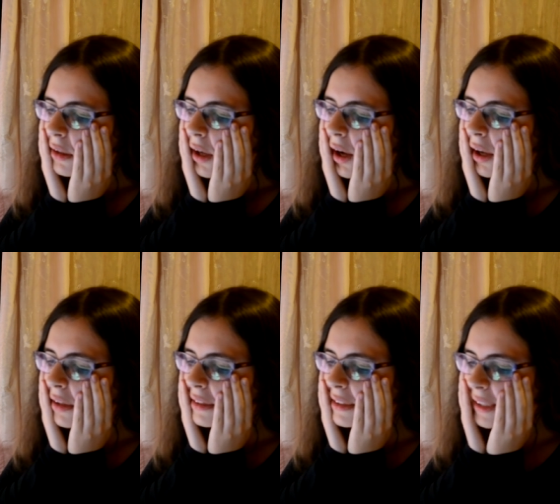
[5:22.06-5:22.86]
I
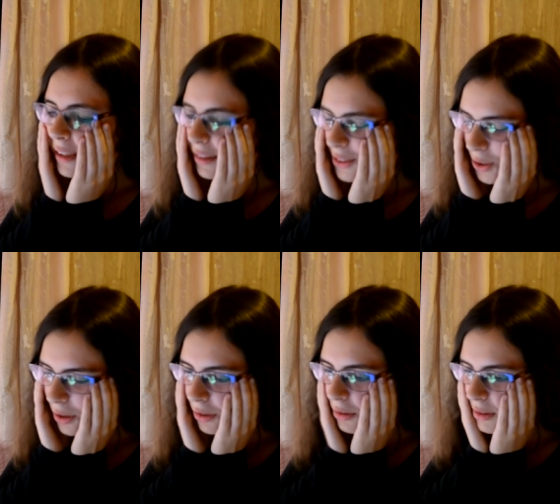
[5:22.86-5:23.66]
understand they're
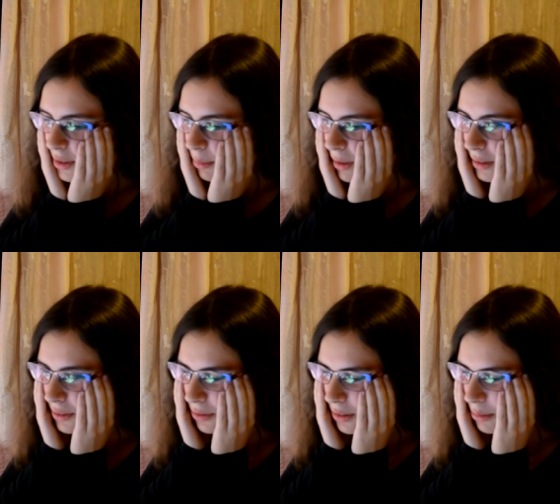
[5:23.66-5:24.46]
trying to do something
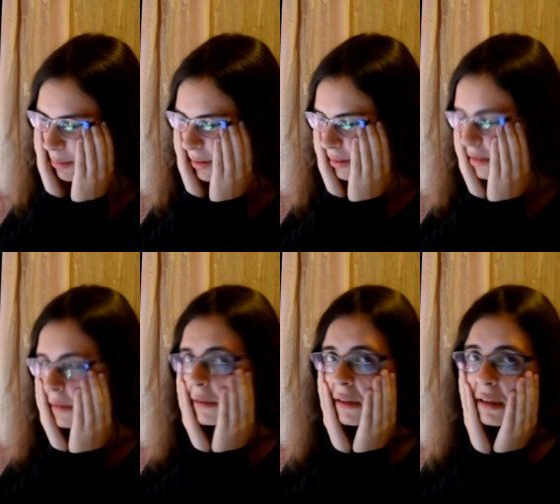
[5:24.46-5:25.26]
different, but
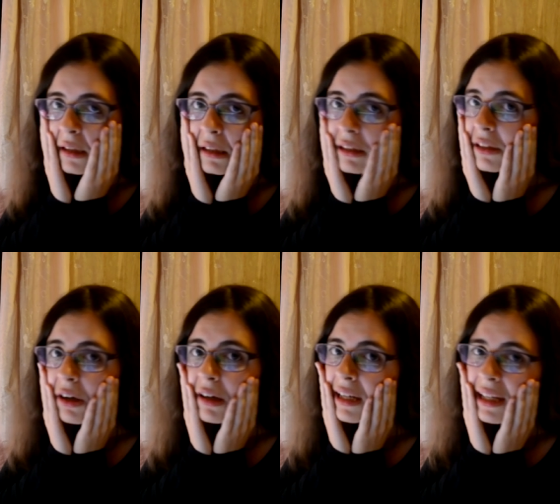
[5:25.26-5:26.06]
you
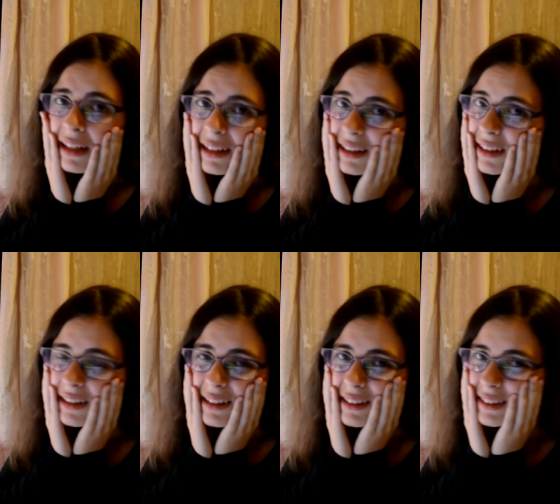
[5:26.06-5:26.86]
don't need
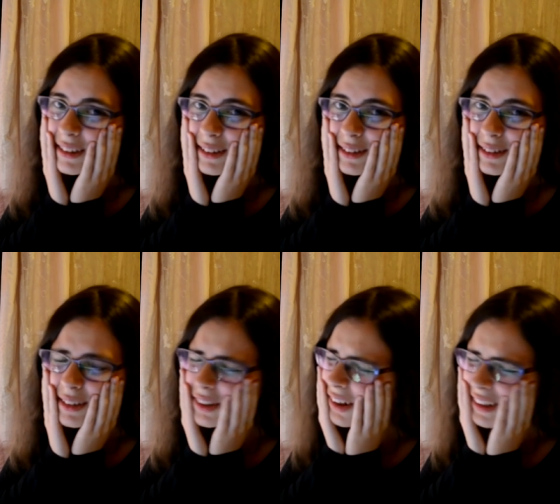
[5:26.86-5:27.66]
it.
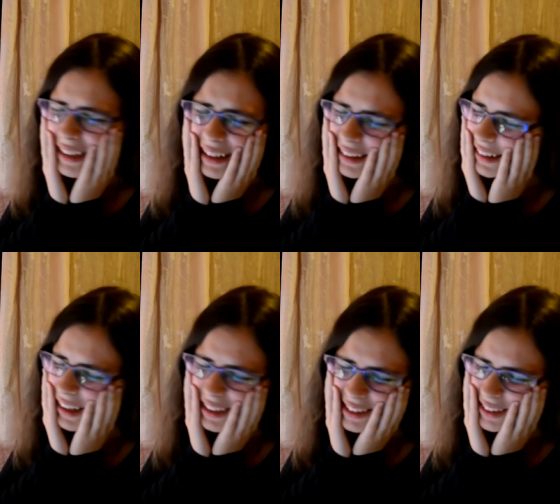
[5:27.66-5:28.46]
You don't need it, E
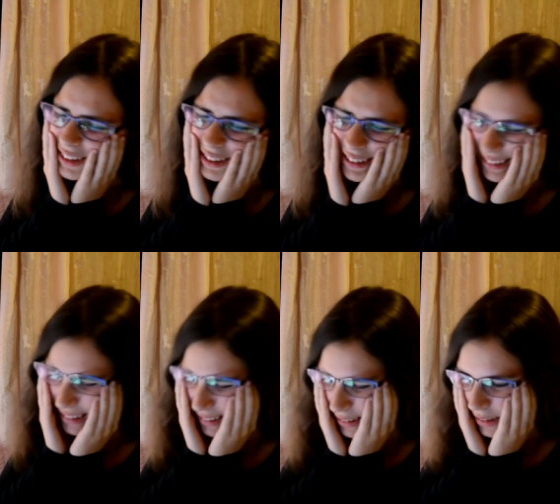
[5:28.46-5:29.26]
X O.
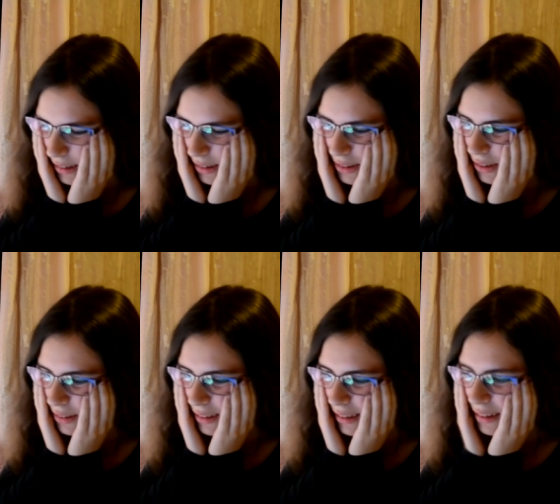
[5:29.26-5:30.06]
You
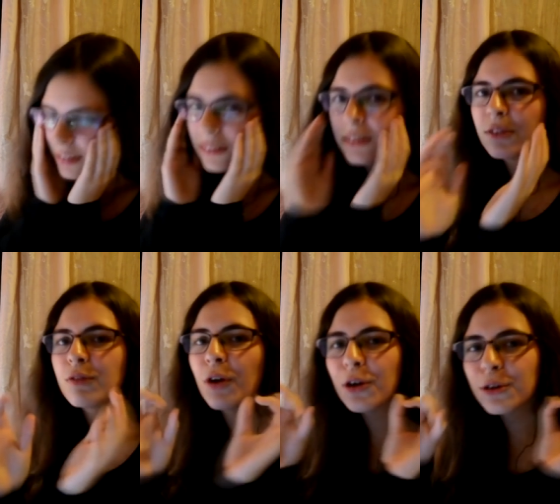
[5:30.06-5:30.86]
don't need, the
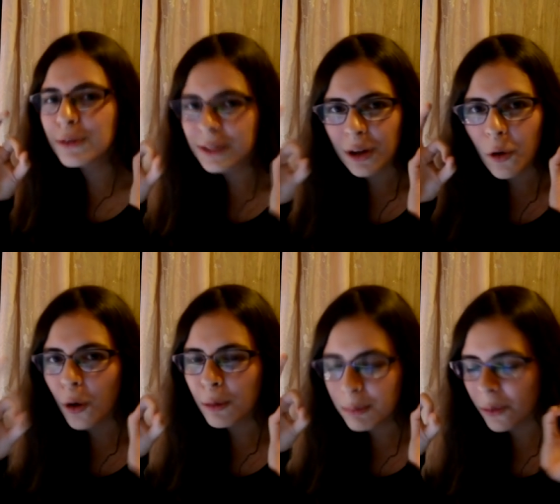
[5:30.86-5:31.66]
vocals are
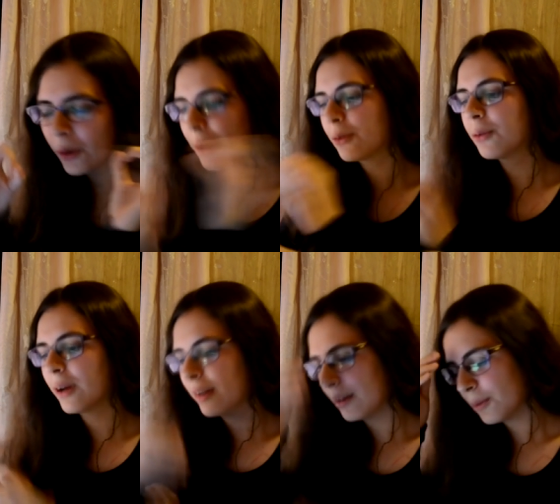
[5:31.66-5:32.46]
on point
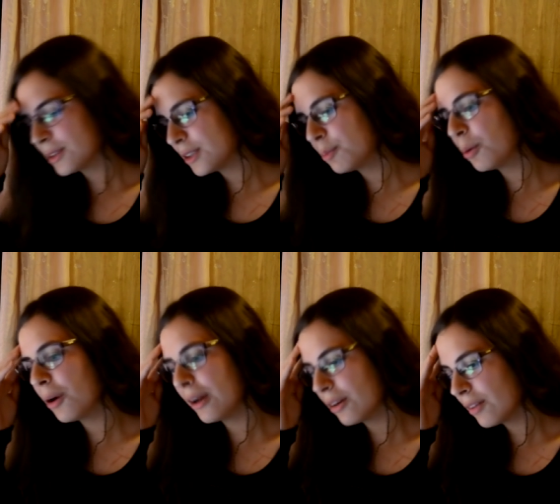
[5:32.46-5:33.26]
already. What's the
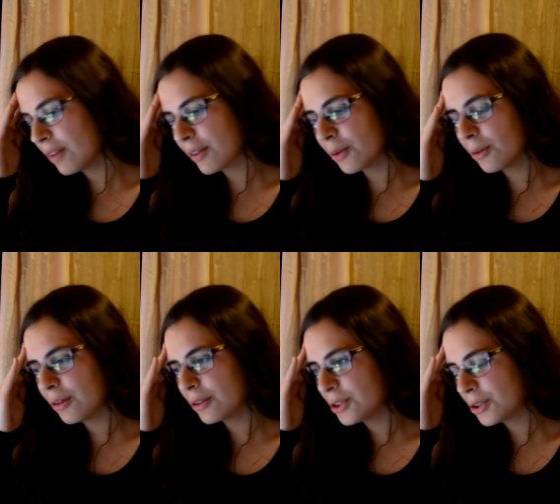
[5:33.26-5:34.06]
point of having
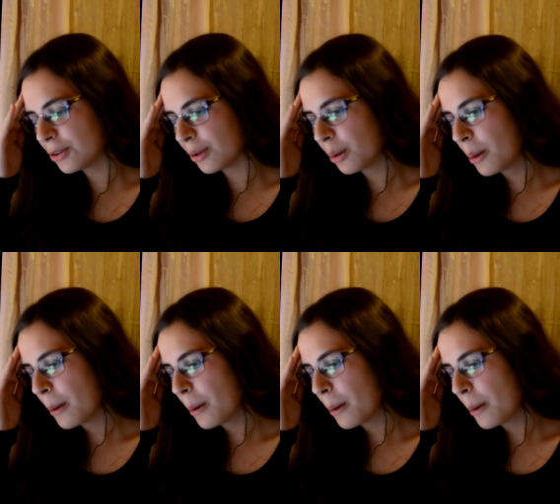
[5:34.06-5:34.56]
auto-tune?